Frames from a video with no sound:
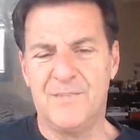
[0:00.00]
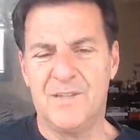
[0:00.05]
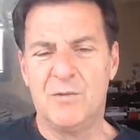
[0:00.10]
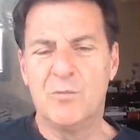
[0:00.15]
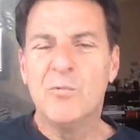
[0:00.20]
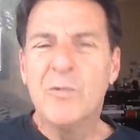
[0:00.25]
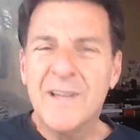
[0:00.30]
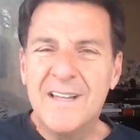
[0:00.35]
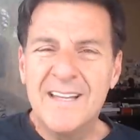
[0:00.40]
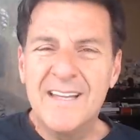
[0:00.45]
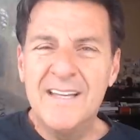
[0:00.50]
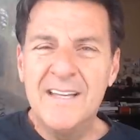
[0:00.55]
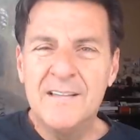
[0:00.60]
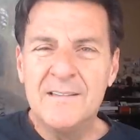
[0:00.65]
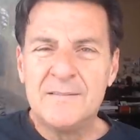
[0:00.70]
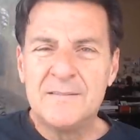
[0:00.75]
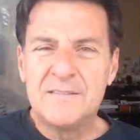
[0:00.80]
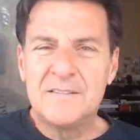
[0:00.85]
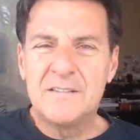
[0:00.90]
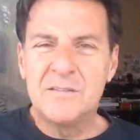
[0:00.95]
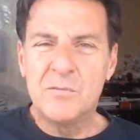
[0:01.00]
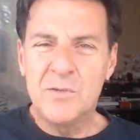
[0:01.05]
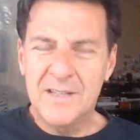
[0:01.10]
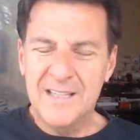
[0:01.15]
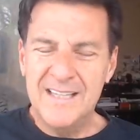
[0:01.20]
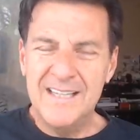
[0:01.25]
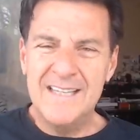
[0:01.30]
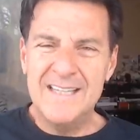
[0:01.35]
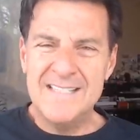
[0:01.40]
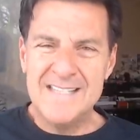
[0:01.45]
Really?
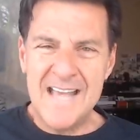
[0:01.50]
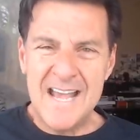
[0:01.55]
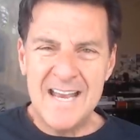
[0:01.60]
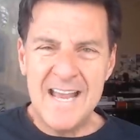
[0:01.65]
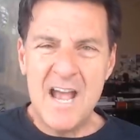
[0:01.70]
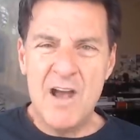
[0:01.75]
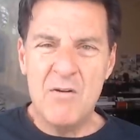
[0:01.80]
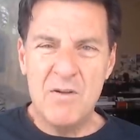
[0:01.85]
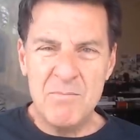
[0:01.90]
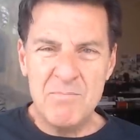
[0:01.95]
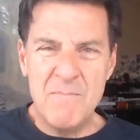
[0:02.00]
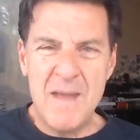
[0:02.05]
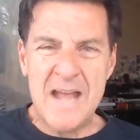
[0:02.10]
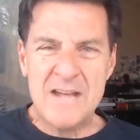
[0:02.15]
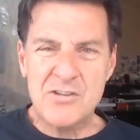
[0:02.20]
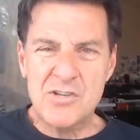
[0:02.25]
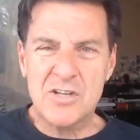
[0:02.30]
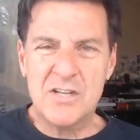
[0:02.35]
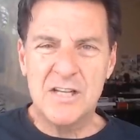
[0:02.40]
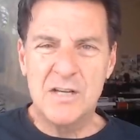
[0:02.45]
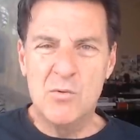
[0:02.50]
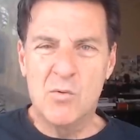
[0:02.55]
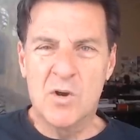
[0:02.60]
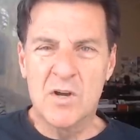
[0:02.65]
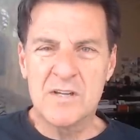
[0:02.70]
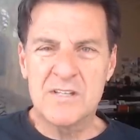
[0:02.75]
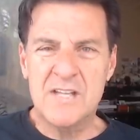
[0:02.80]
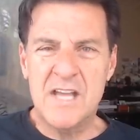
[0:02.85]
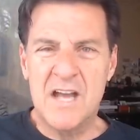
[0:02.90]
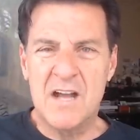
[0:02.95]
Really? Is that how it magically
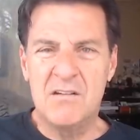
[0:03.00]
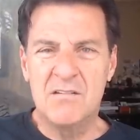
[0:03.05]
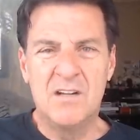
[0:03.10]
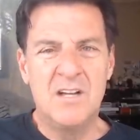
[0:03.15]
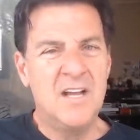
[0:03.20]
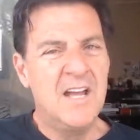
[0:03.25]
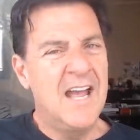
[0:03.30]
works out?